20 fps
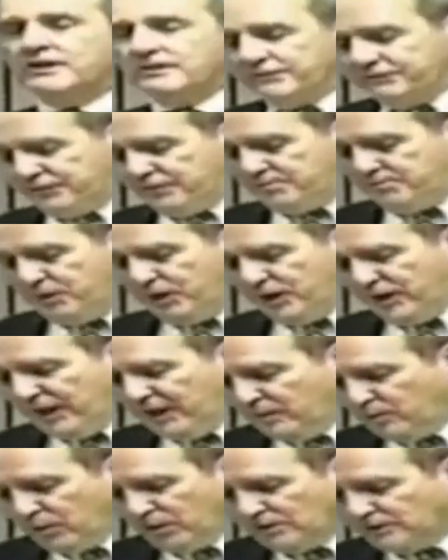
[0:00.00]
gift, but
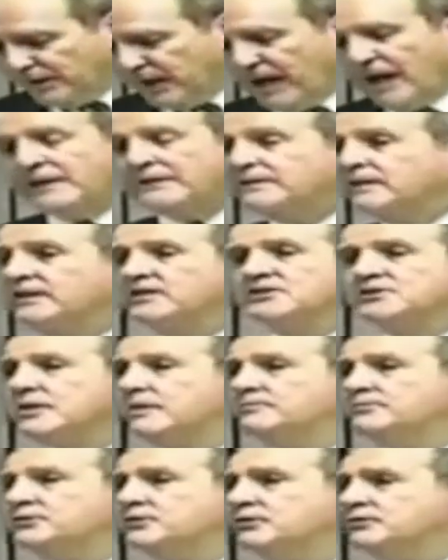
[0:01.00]
I will not
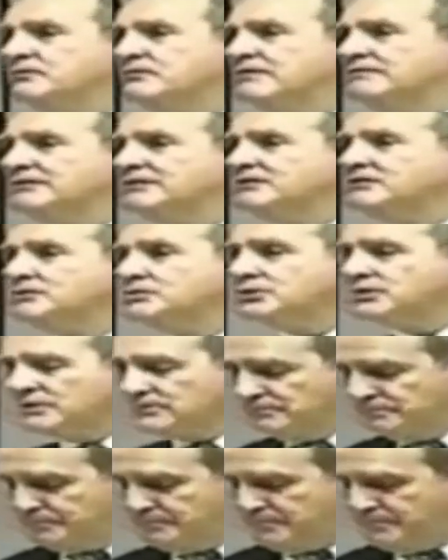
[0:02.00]
accept your revolution.